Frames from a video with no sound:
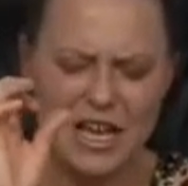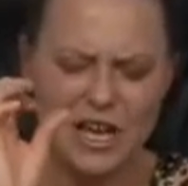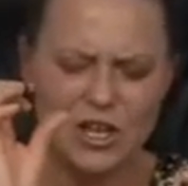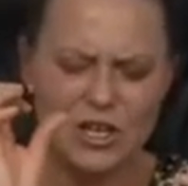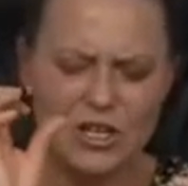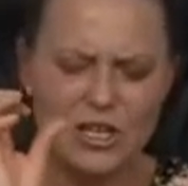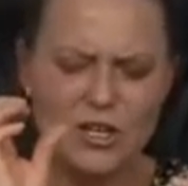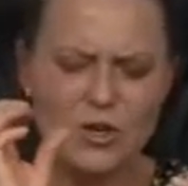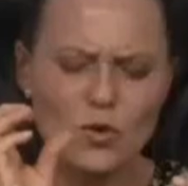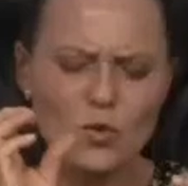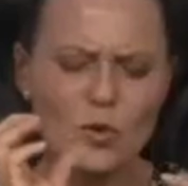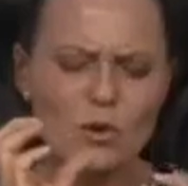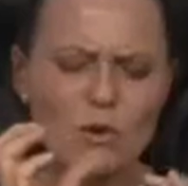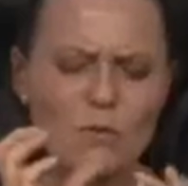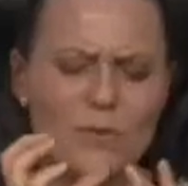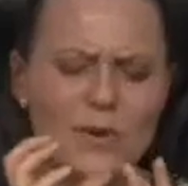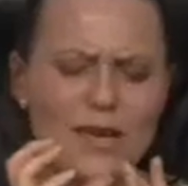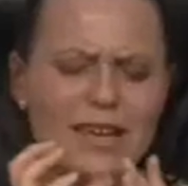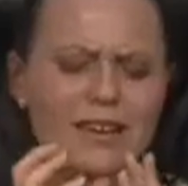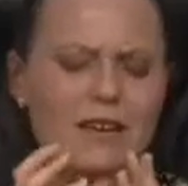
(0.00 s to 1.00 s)
you will
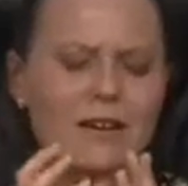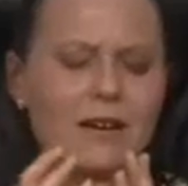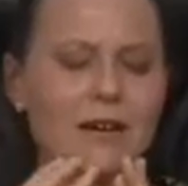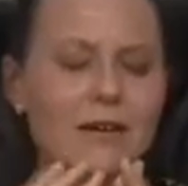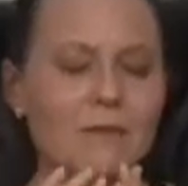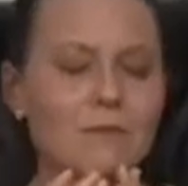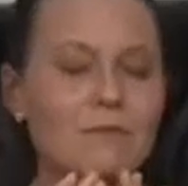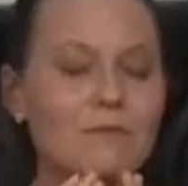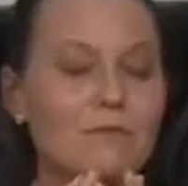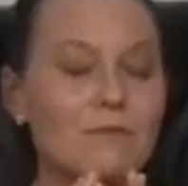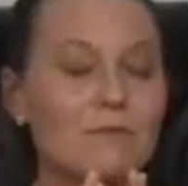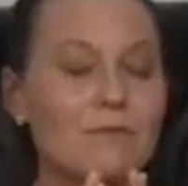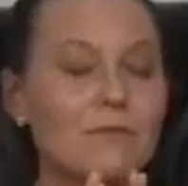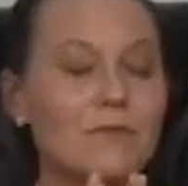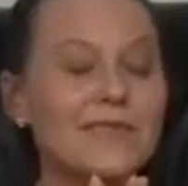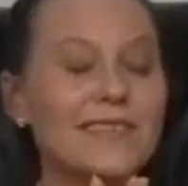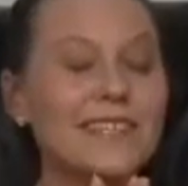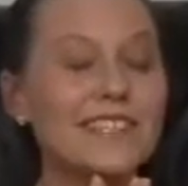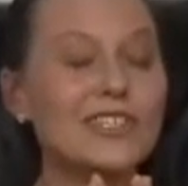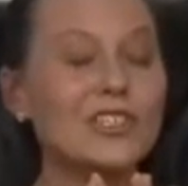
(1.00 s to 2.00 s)
become
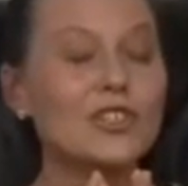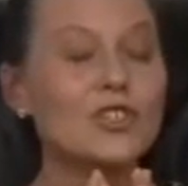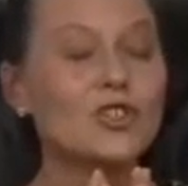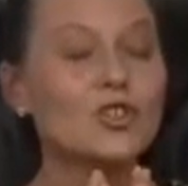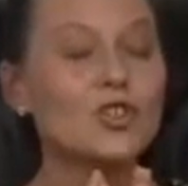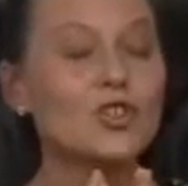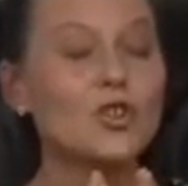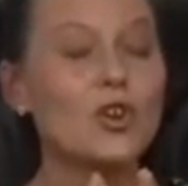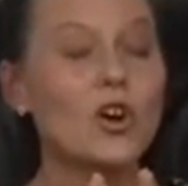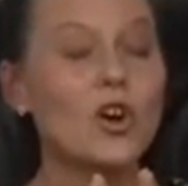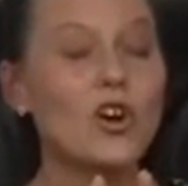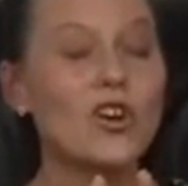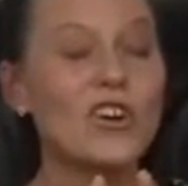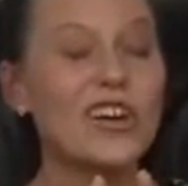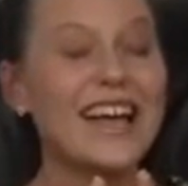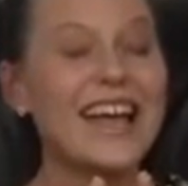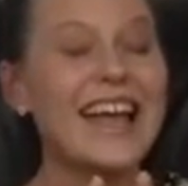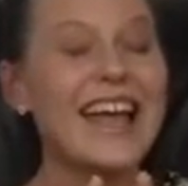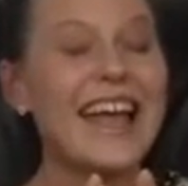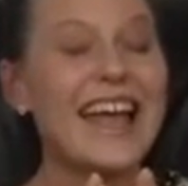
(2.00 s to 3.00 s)
much
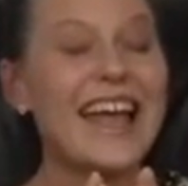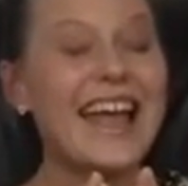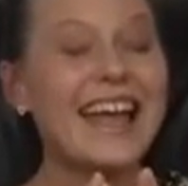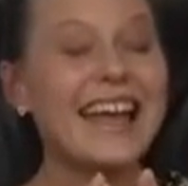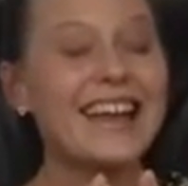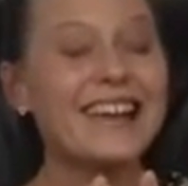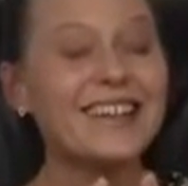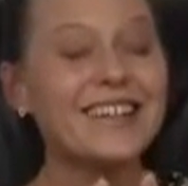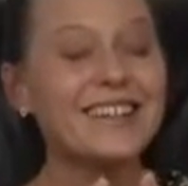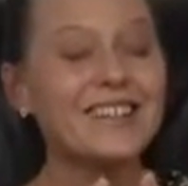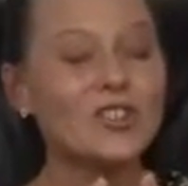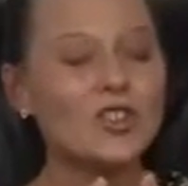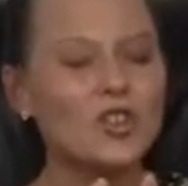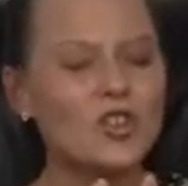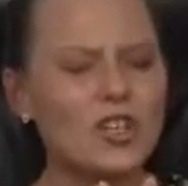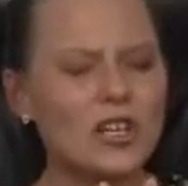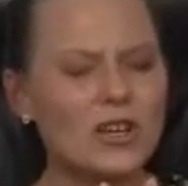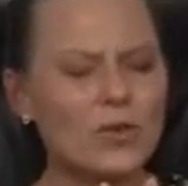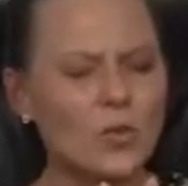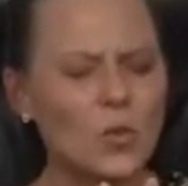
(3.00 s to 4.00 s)
stronger
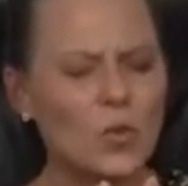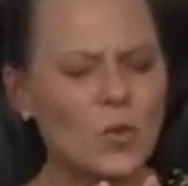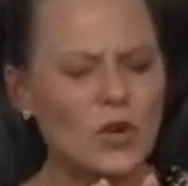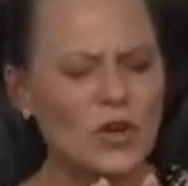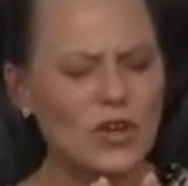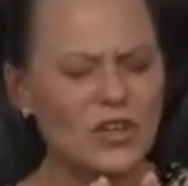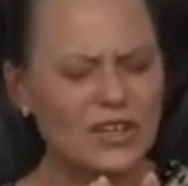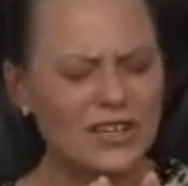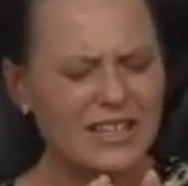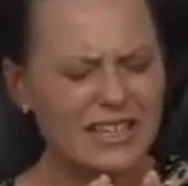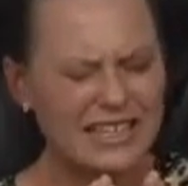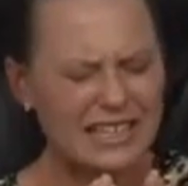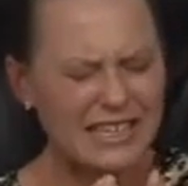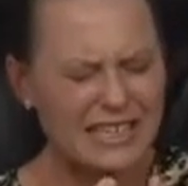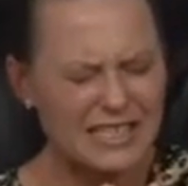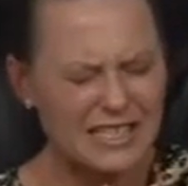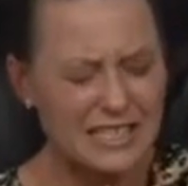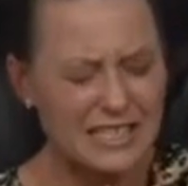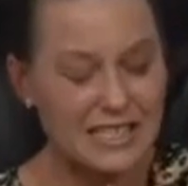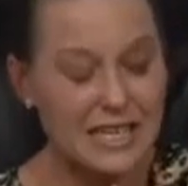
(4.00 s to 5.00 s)
energy
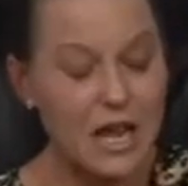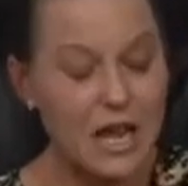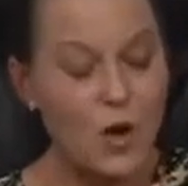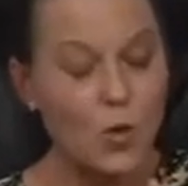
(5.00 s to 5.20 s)
workers